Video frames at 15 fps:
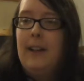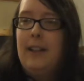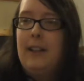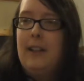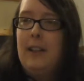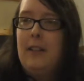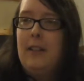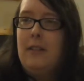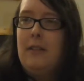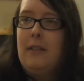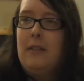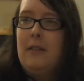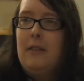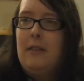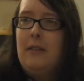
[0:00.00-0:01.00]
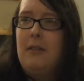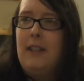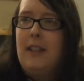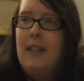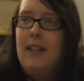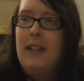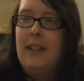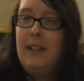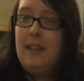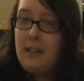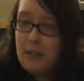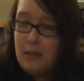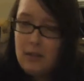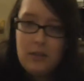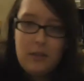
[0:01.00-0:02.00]
And I said, "Where?
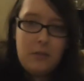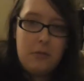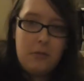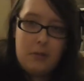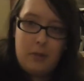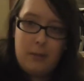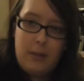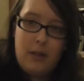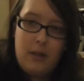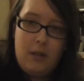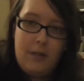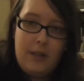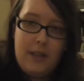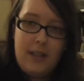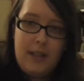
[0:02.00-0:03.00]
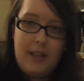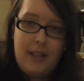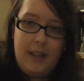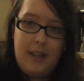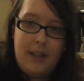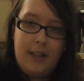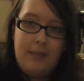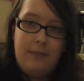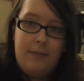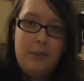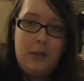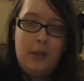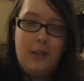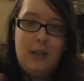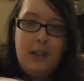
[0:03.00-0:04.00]
It is just a bit over there.
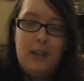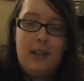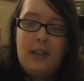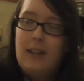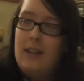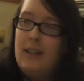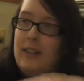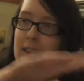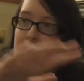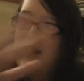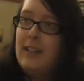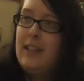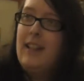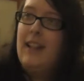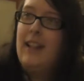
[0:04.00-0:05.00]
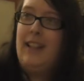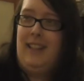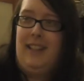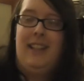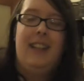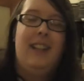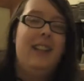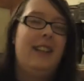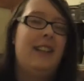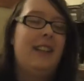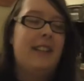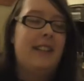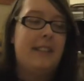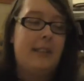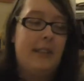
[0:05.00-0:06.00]
But I can't see it."
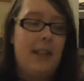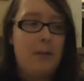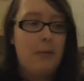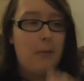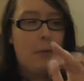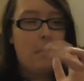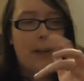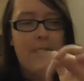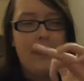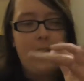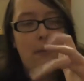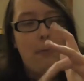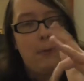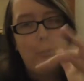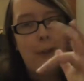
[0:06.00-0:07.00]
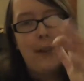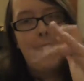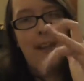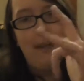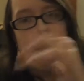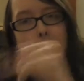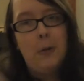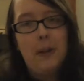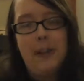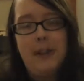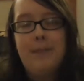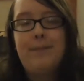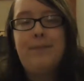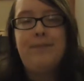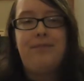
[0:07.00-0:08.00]
So I kept walking.
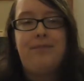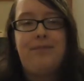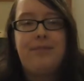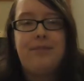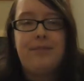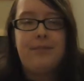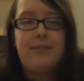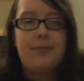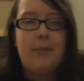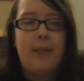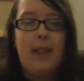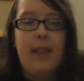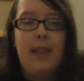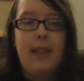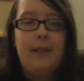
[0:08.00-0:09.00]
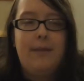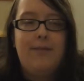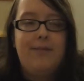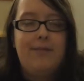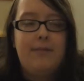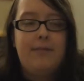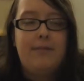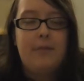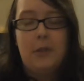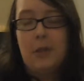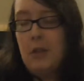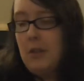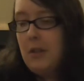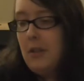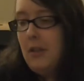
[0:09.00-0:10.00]
And then
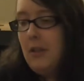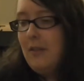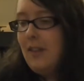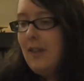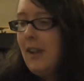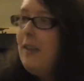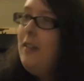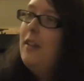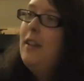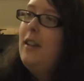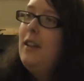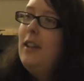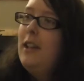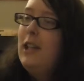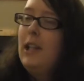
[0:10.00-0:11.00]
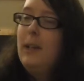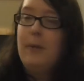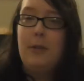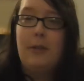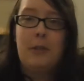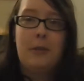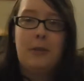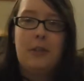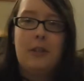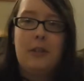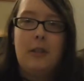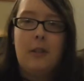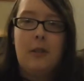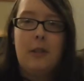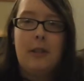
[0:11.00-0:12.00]
just turned around. It was an odd
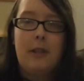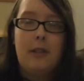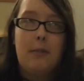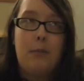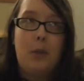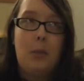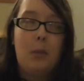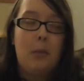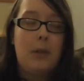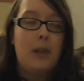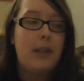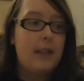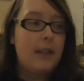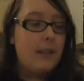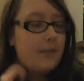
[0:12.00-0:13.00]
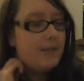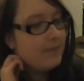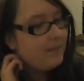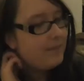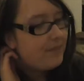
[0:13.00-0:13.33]
looking pub place.